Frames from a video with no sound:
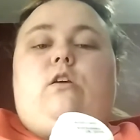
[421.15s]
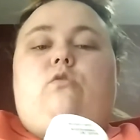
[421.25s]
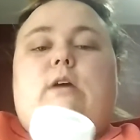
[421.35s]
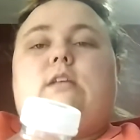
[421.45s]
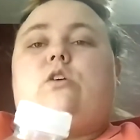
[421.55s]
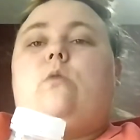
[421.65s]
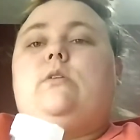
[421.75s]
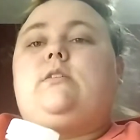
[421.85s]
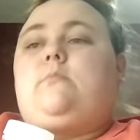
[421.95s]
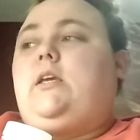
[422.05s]
You guys
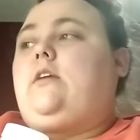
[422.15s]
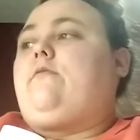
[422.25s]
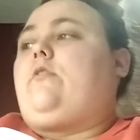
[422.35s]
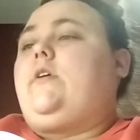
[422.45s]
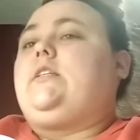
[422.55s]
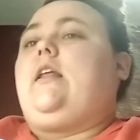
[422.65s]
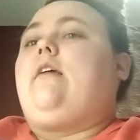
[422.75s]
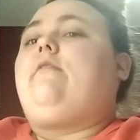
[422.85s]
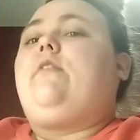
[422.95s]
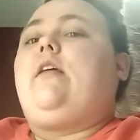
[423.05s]
always meet for a reason.
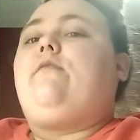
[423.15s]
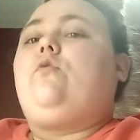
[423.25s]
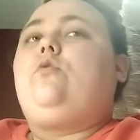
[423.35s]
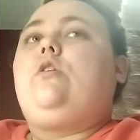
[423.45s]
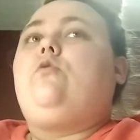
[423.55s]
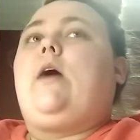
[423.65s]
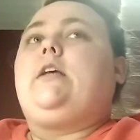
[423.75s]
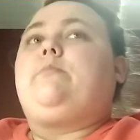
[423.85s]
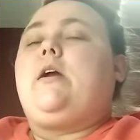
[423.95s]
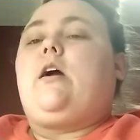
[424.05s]
Even if you
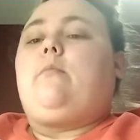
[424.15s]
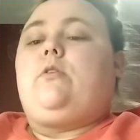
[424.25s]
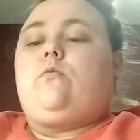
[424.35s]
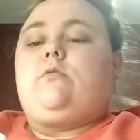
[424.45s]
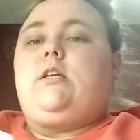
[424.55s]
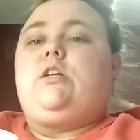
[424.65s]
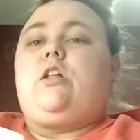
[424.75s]
guys break up and don't see each